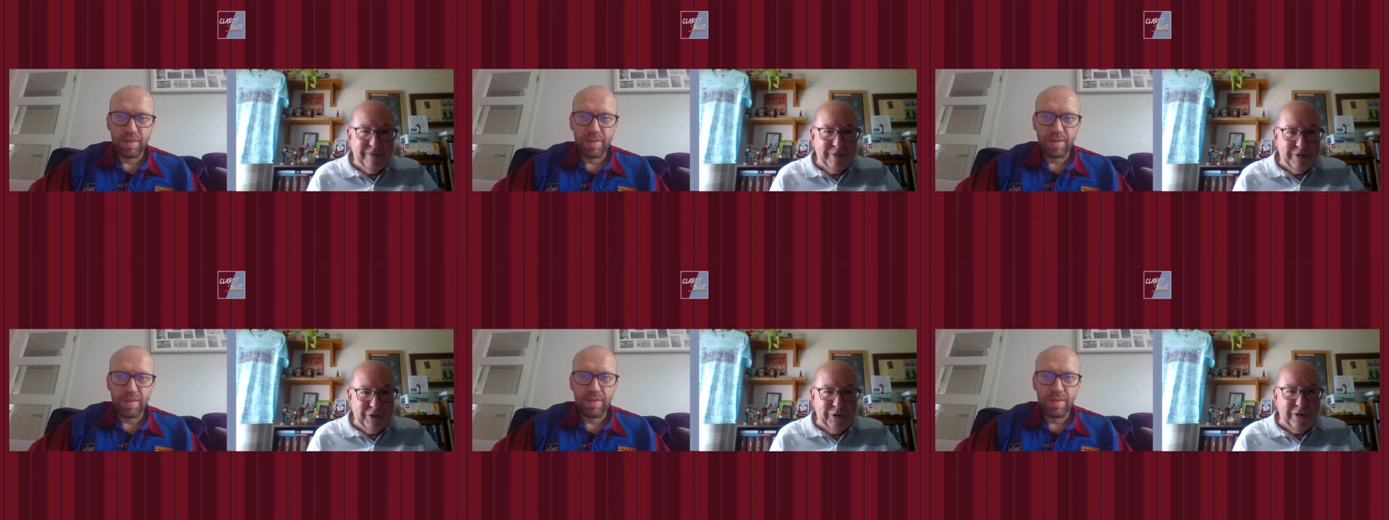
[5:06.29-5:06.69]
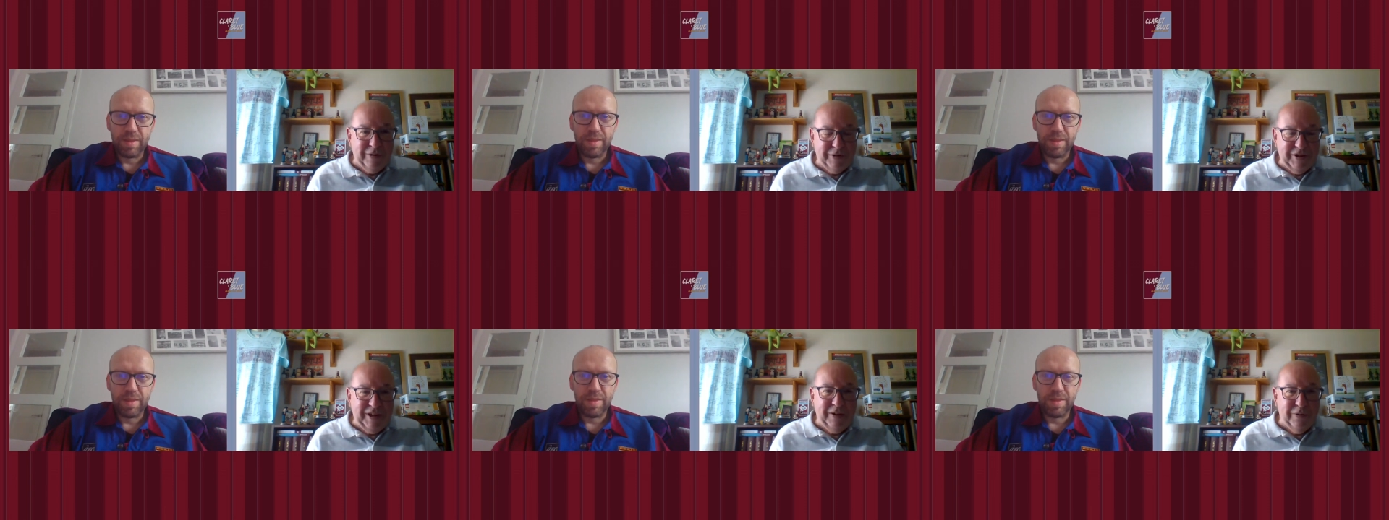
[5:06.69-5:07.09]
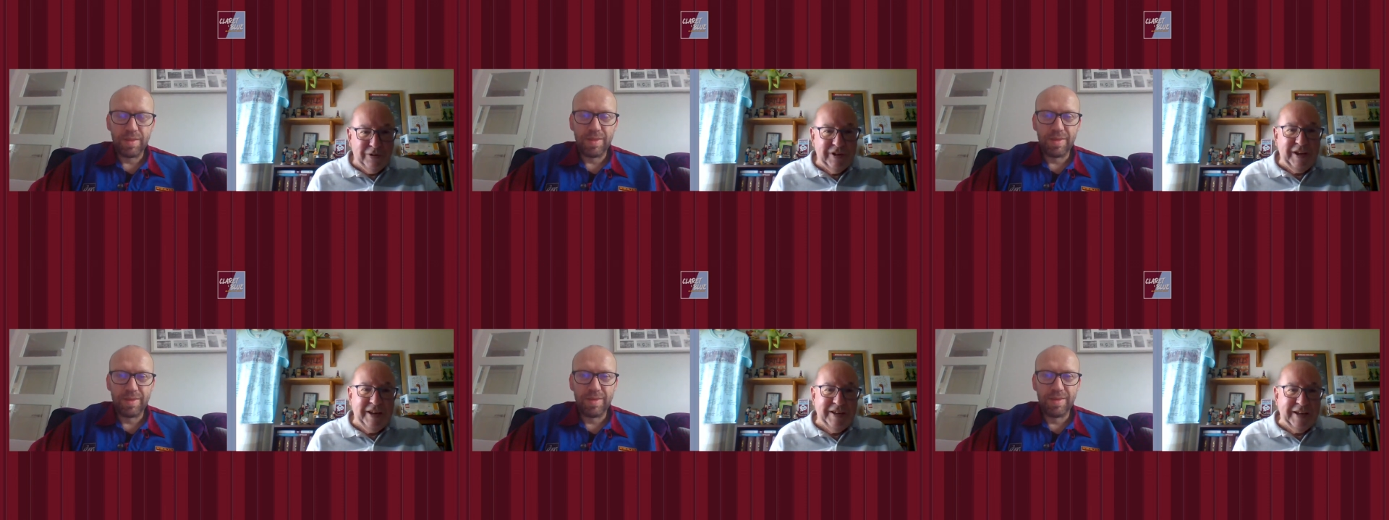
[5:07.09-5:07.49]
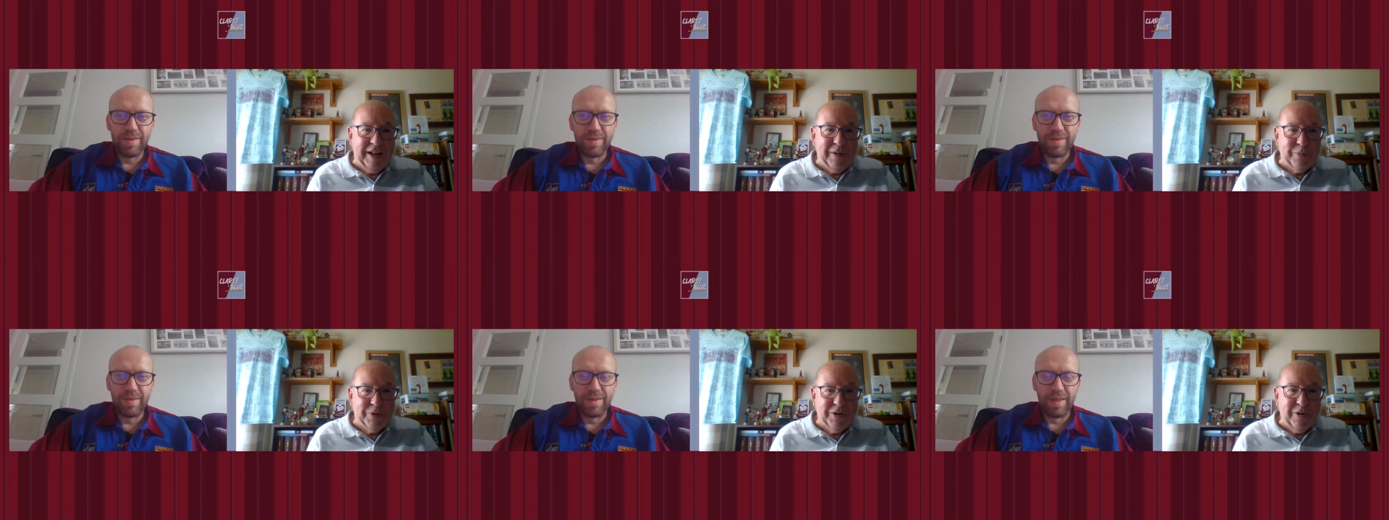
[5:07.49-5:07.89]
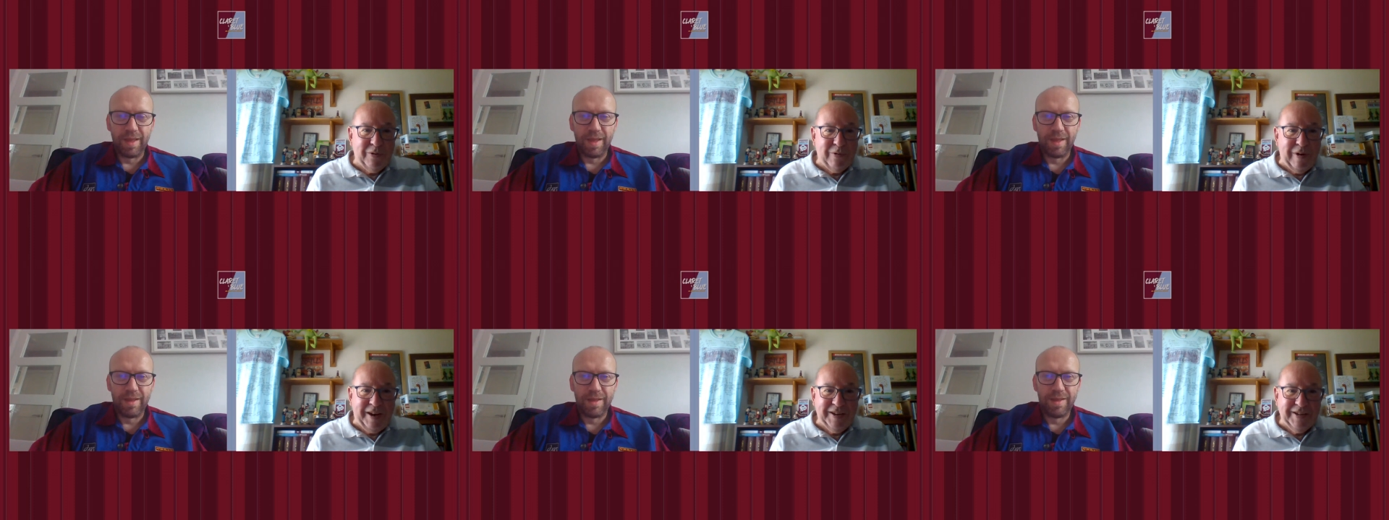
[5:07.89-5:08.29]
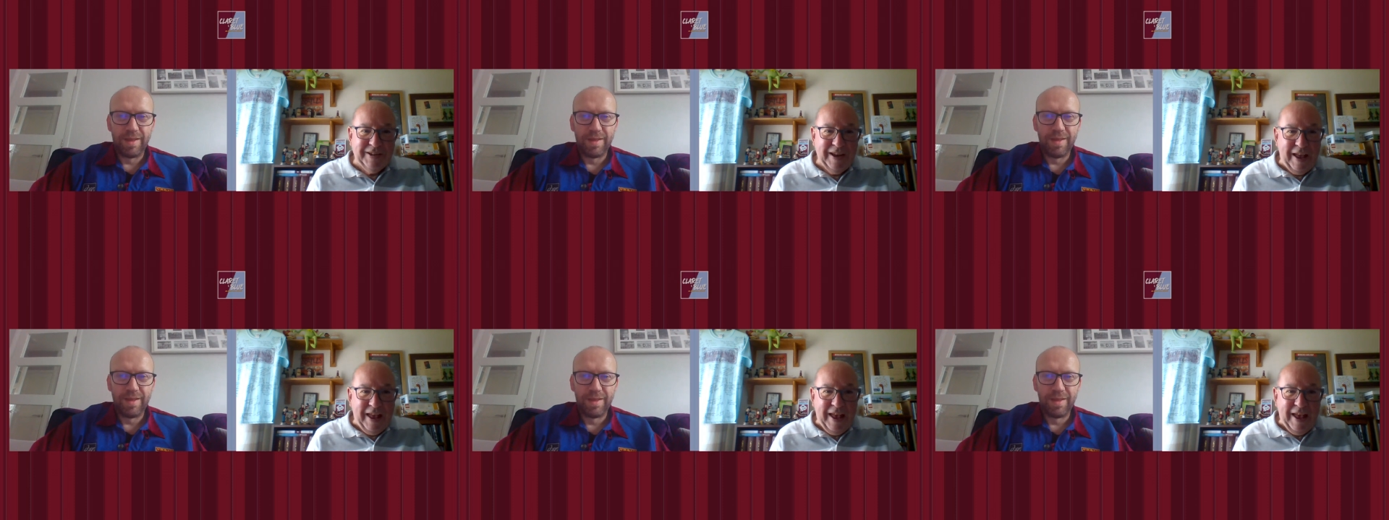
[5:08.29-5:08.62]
Speaker 1: single detail was correct.